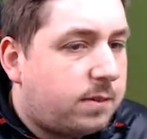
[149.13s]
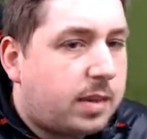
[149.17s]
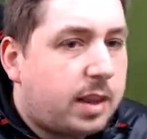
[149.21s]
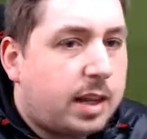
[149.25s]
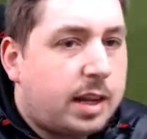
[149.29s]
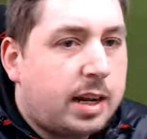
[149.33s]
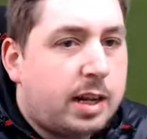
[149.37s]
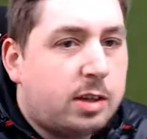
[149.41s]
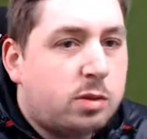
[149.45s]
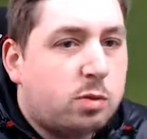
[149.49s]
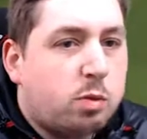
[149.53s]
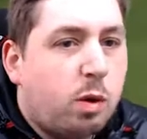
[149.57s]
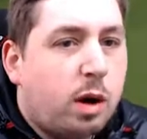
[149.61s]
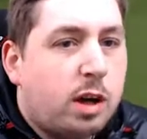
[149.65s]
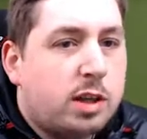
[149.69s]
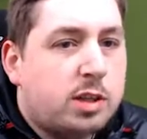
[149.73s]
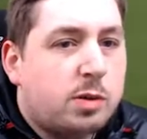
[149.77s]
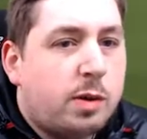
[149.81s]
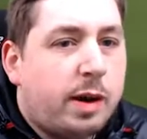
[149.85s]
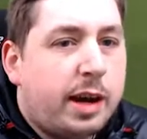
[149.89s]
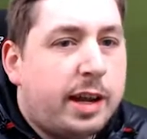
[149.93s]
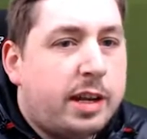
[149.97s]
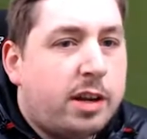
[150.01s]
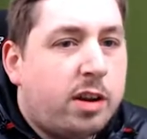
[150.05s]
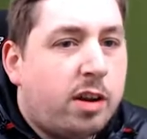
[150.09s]
and that's worked
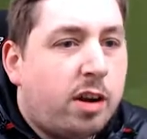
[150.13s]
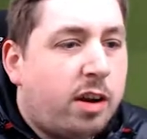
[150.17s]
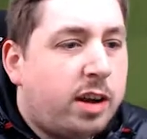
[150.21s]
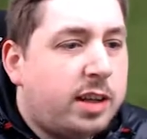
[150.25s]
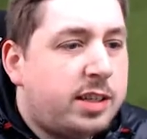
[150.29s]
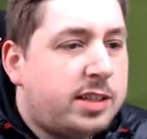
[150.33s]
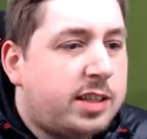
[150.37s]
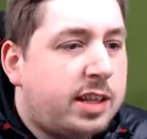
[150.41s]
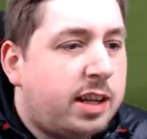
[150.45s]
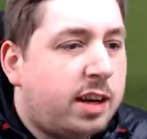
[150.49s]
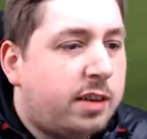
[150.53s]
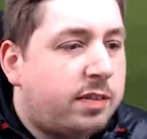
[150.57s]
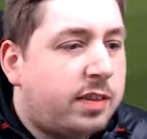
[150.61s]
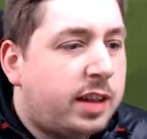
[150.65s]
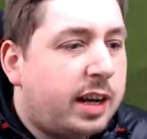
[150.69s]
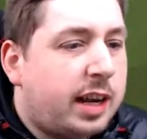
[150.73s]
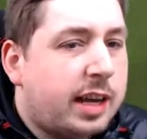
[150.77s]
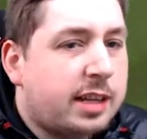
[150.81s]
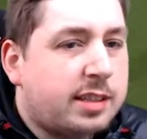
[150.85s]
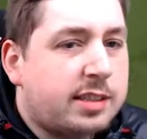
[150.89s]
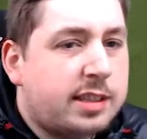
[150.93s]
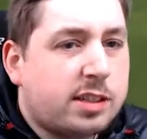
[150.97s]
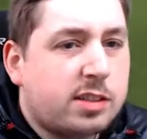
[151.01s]
away nicely off the legs.